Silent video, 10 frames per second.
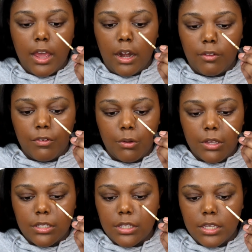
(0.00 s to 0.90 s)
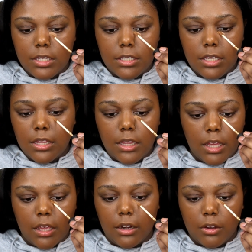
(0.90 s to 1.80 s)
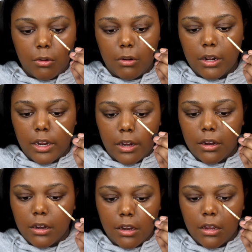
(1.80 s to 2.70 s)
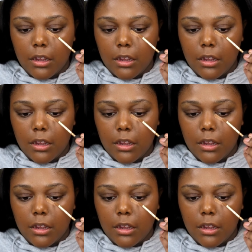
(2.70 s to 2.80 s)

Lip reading: And I focus this in the inner corner here,